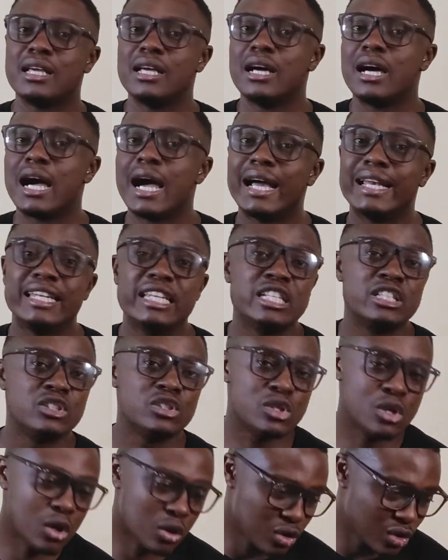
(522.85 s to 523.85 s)
An
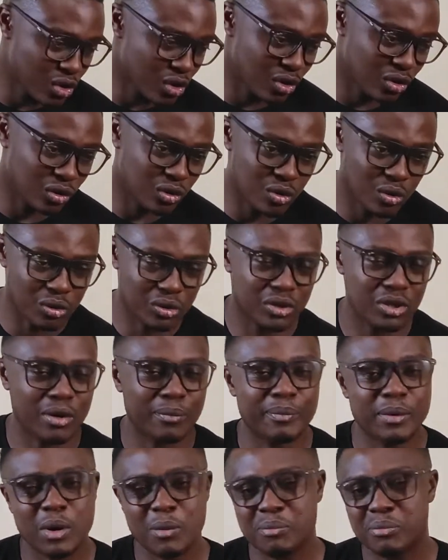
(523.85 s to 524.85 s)
induction cooktop
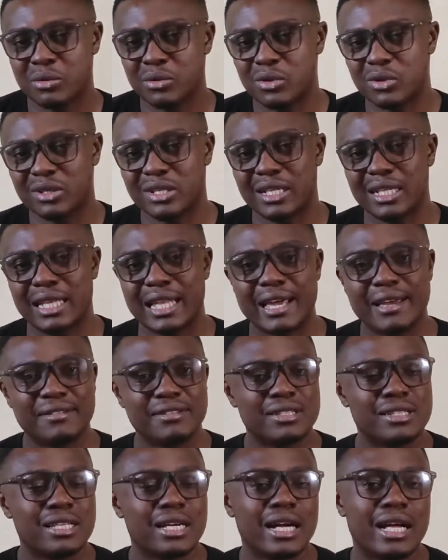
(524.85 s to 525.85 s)
I'll put under
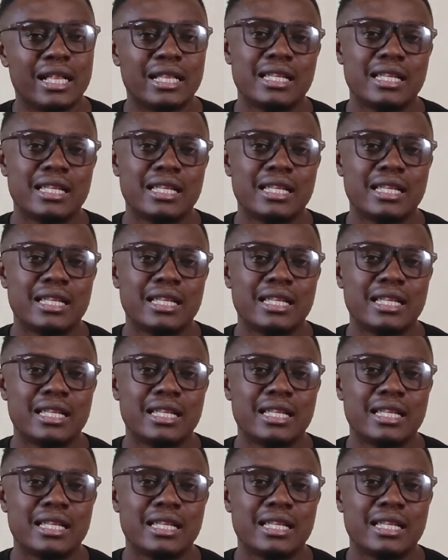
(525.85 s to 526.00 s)
lifestyle.